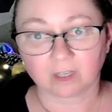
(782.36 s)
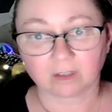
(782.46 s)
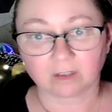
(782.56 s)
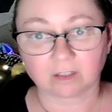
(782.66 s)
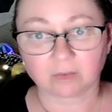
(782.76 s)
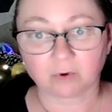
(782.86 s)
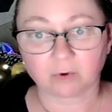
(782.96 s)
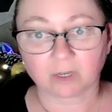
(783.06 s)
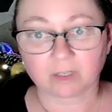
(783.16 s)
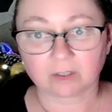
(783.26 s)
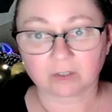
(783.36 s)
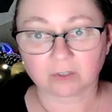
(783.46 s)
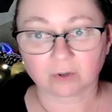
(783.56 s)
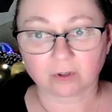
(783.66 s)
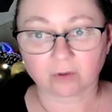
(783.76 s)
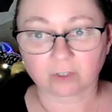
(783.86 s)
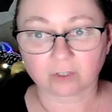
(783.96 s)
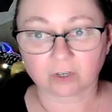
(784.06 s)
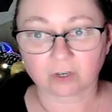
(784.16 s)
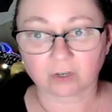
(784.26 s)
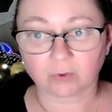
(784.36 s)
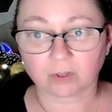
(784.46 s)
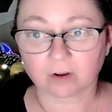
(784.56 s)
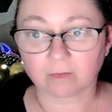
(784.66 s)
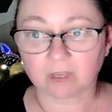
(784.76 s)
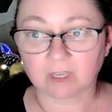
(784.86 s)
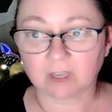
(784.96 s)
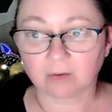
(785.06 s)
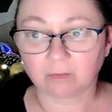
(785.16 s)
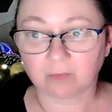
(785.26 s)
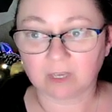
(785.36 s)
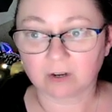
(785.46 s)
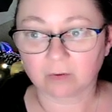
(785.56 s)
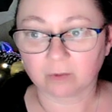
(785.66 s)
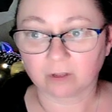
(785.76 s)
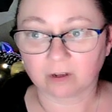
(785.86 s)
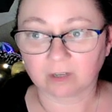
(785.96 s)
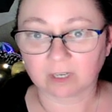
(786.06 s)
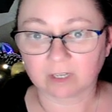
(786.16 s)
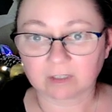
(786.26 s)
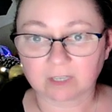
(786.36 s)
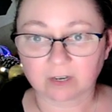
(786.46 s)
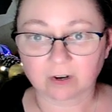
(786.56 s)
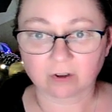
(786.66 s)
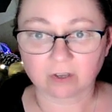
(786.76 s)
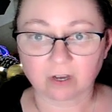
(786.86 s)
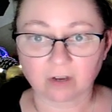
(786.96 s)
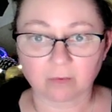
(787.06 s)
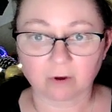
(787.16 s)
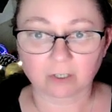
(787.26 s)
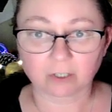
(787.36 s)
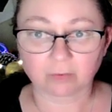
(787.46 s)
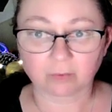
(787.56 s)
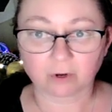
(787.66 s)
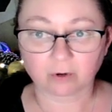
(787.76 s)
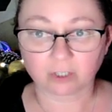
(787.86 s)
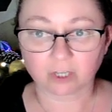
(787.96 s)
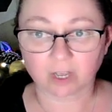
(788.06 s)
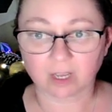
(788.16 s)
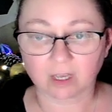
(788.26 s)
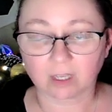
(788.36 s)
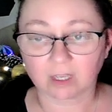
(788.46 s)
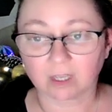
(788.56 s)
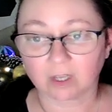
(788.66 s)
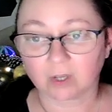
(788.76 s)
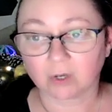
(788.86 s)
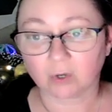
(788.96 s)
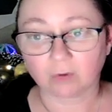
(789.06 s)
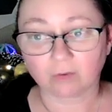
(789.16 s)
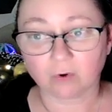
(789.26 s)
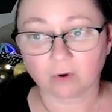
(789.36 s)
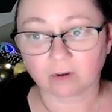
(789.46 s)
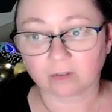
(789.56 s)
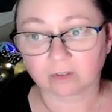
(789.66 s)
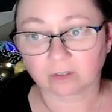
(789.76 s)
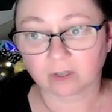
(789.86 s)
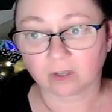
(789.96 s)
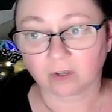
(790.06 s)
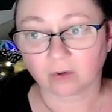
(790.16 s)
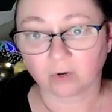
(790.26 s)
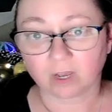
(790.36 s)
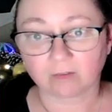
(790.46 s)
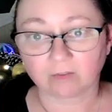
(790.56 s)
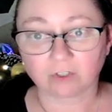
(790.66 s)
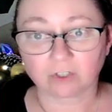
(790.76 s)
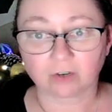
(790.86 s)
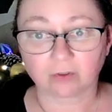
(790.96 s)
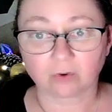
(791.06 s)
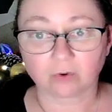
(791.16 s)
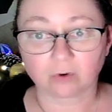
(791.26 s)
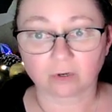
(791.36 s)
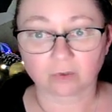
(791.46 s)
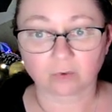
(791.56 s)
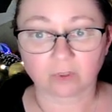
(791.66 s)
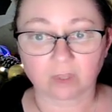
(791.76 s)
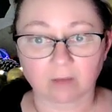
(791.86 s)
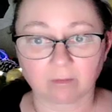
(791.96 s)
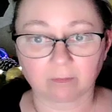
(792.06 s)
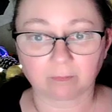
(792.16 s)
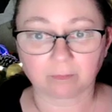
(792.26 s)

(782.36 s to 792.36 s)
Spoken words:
At this point, Sola returned with our meager belongings and her young Martian protege, who, of course, would have to share the quarters with them.